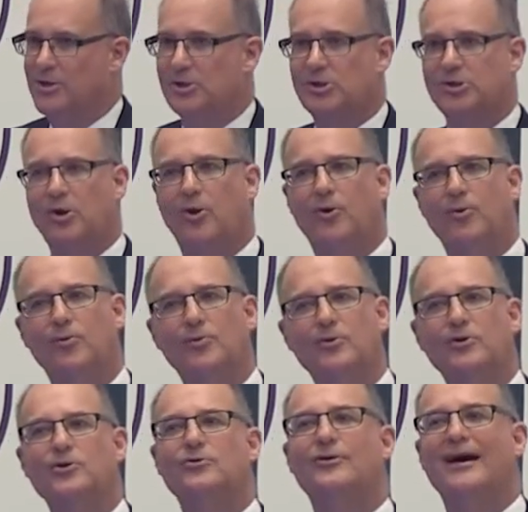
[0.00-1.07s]

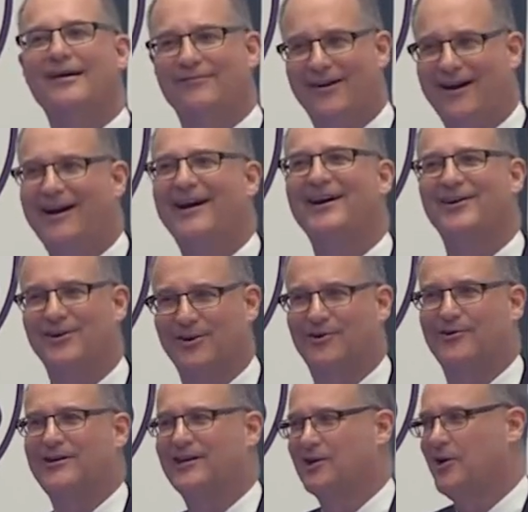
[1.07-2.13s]
So you have a higher
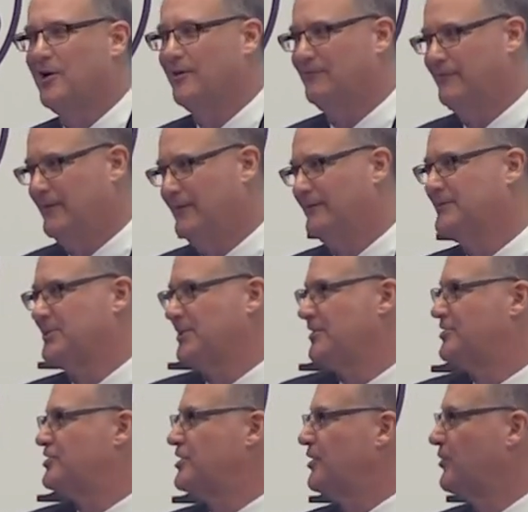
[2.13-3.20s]
degree of confidence
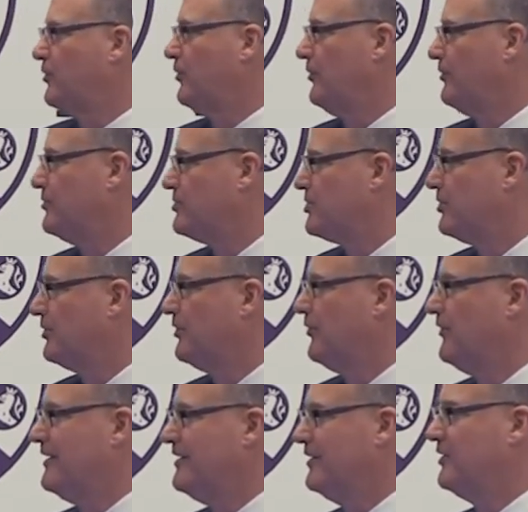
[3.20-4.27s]
that shareholders are going